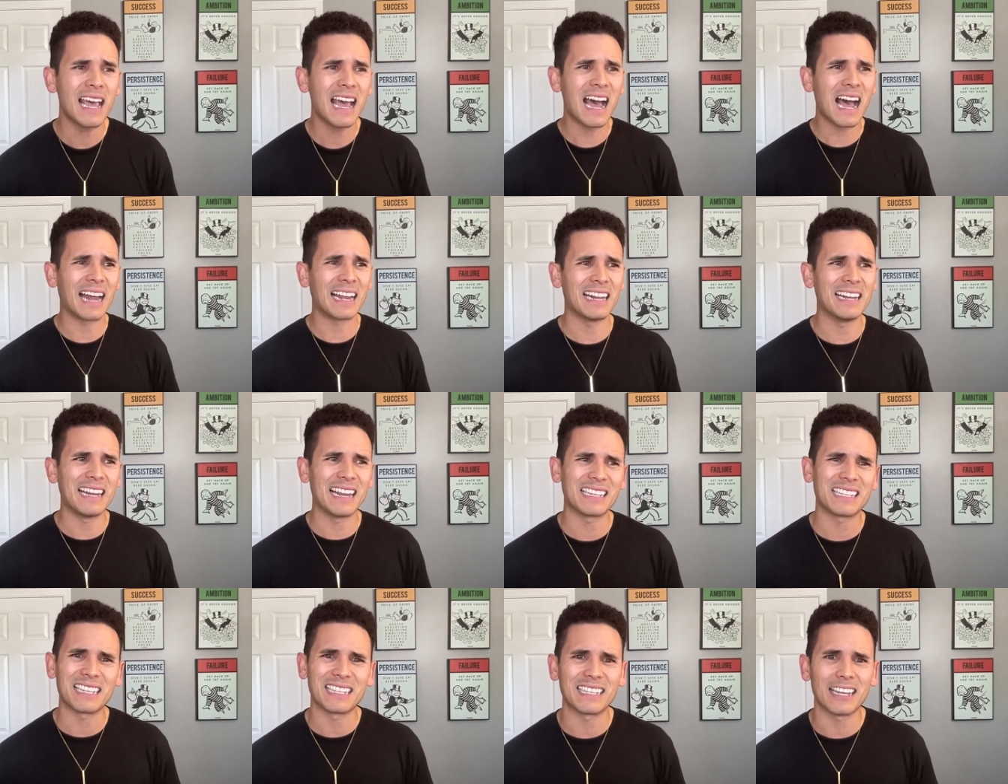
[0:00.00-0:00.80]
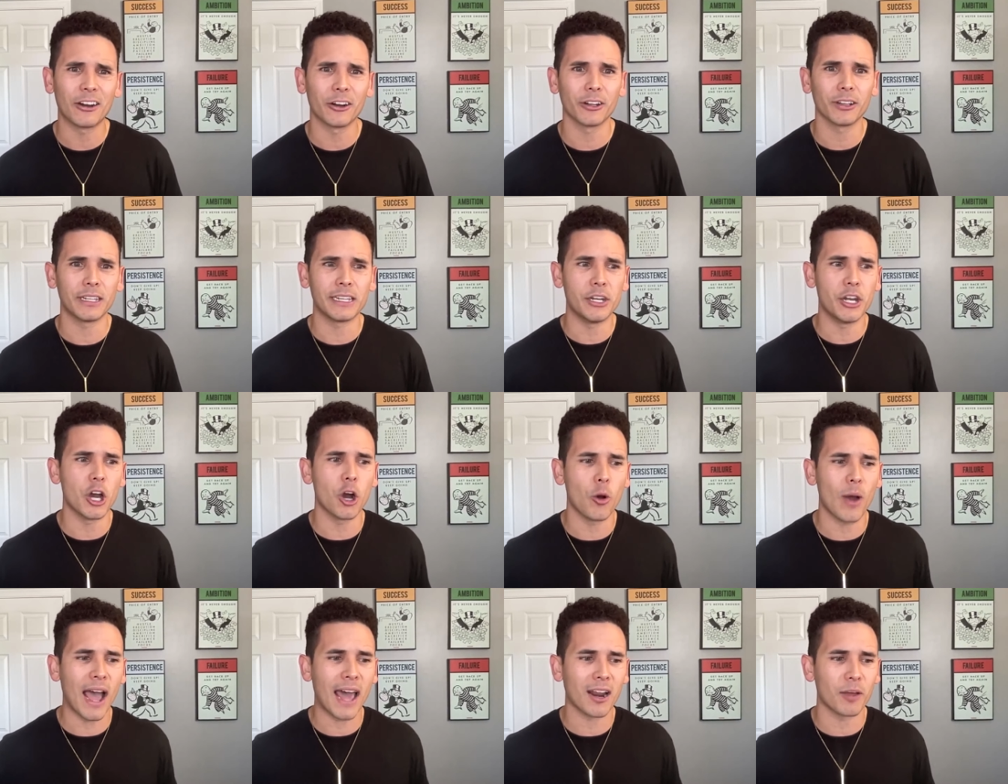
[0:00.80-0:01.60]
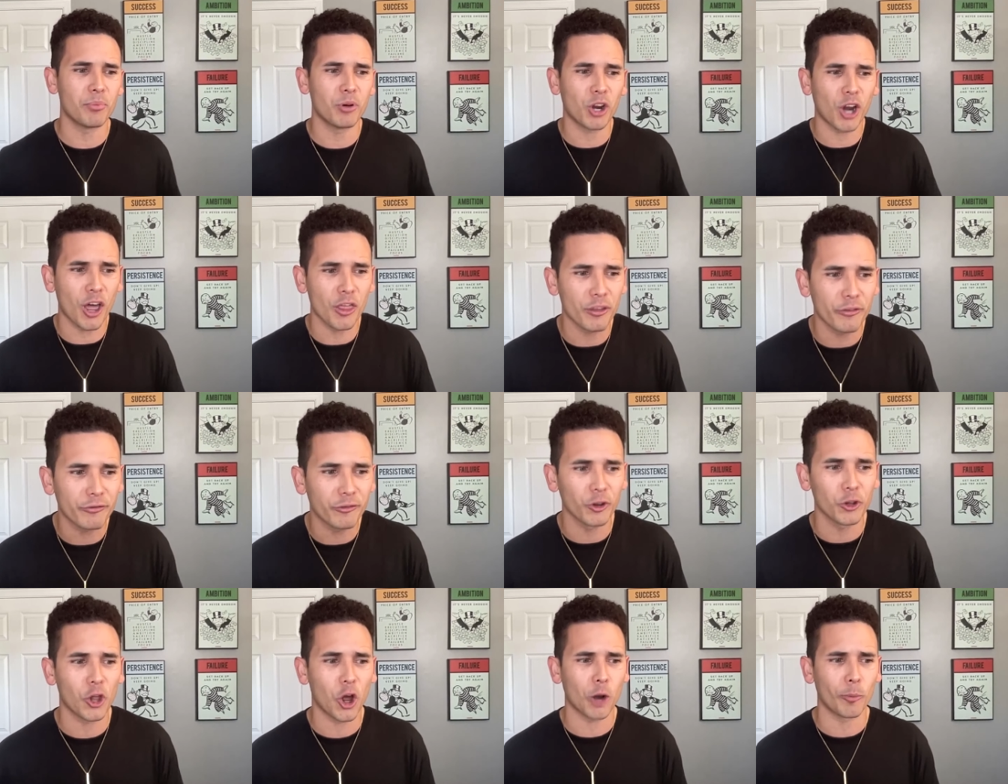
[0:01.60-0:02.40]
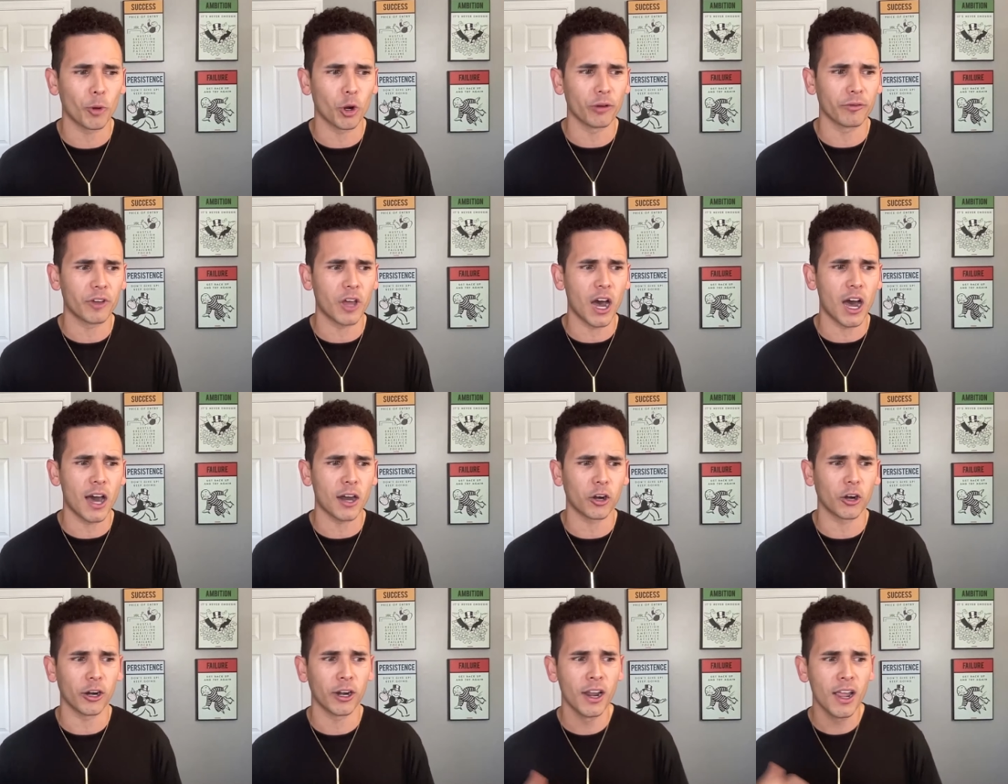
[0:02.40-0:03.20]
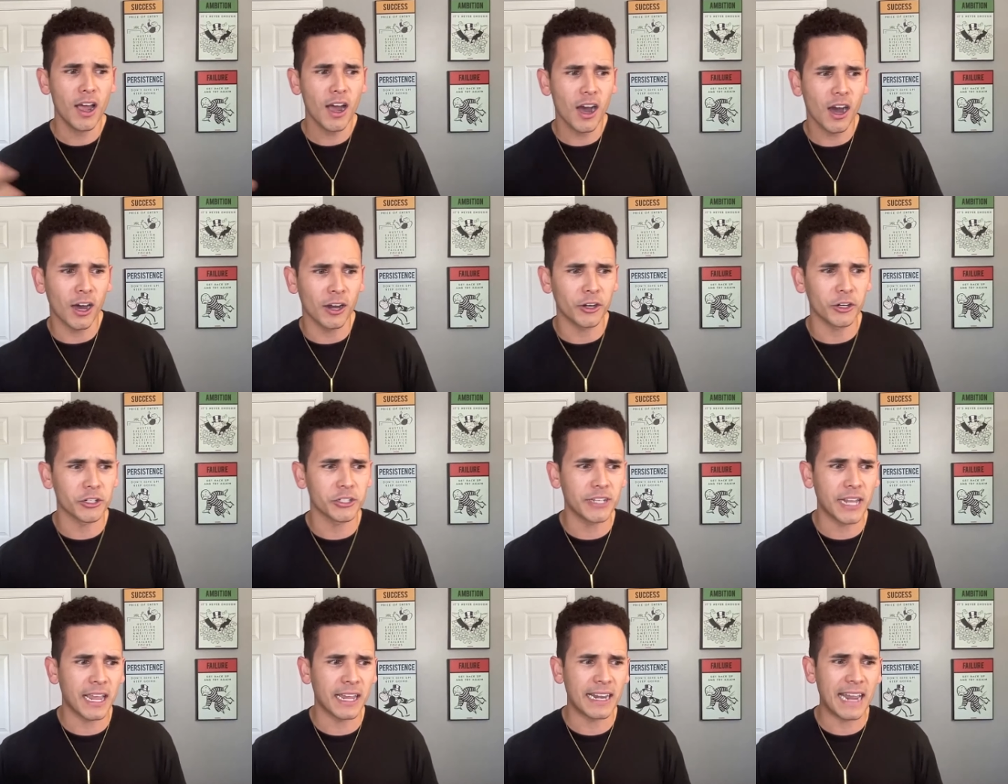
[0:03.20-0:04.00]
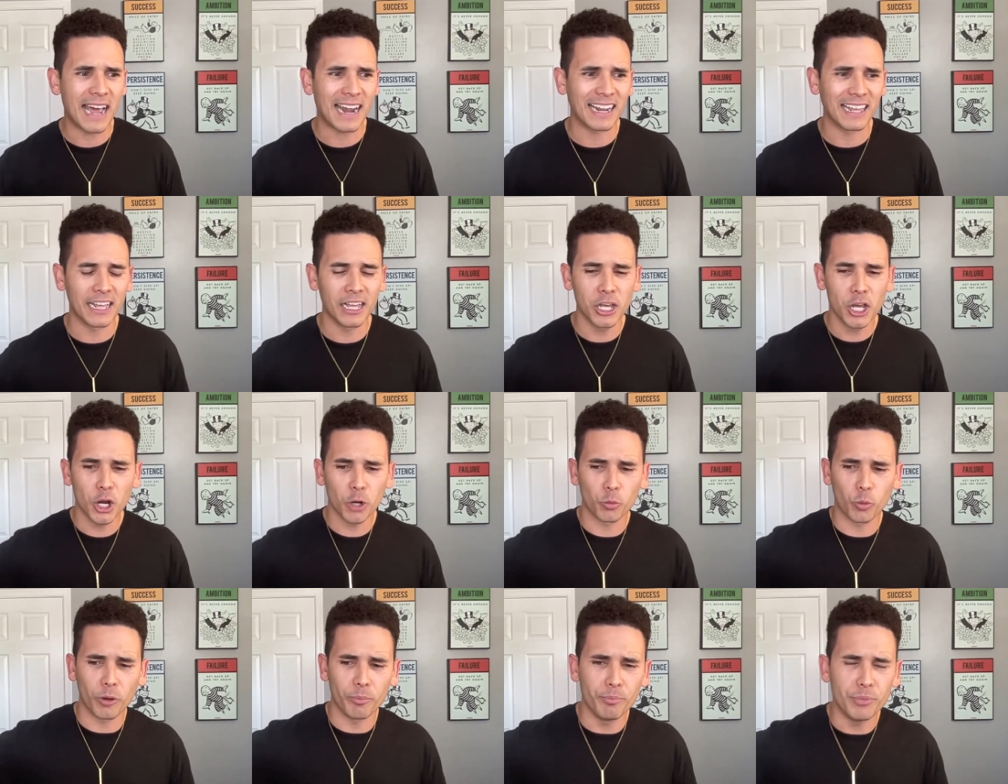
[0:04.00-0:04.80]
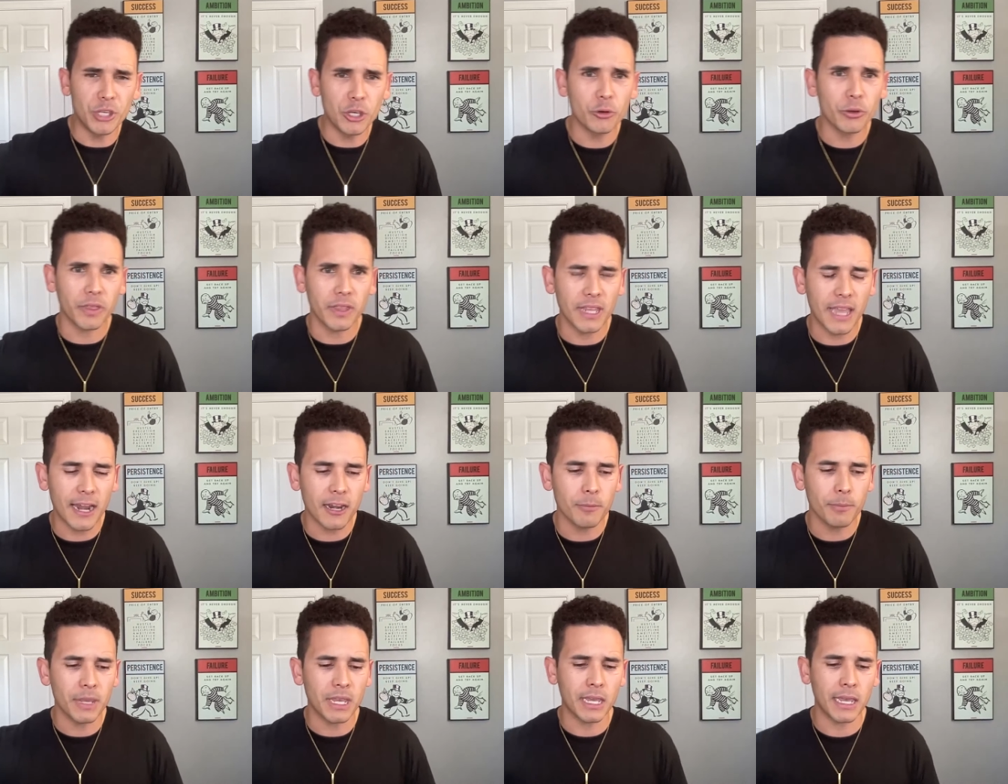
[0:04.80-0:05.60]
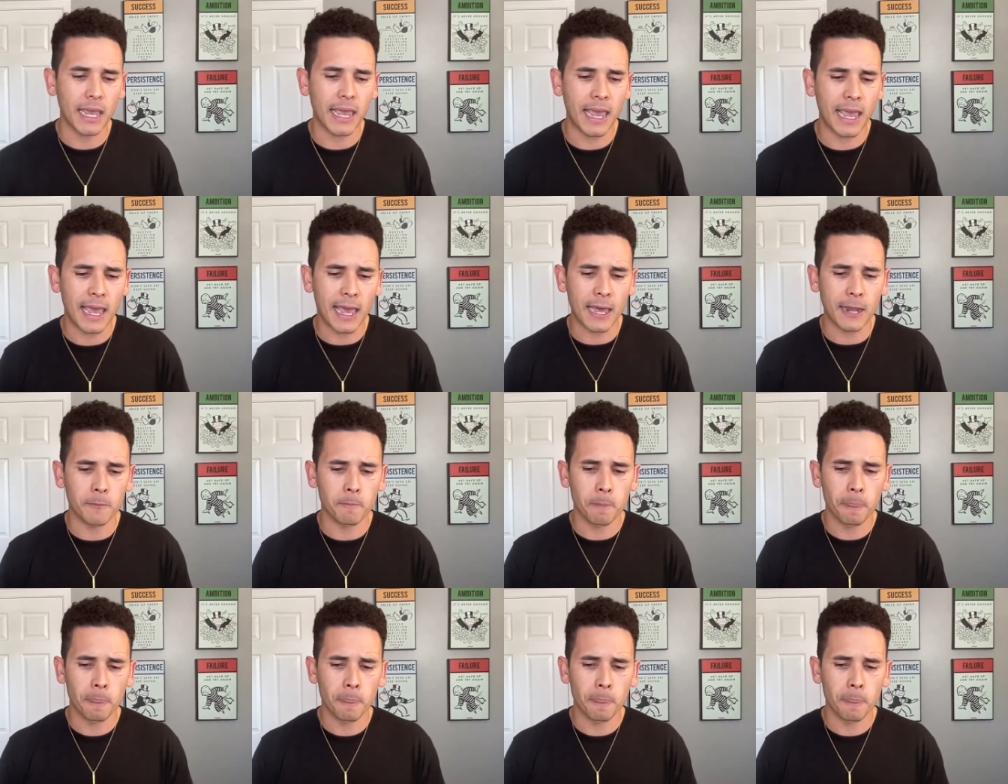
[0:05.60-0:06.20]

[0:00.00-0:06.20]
I didn't necessarily know how to put on the full armor of God or understand how to rebuke the enemy and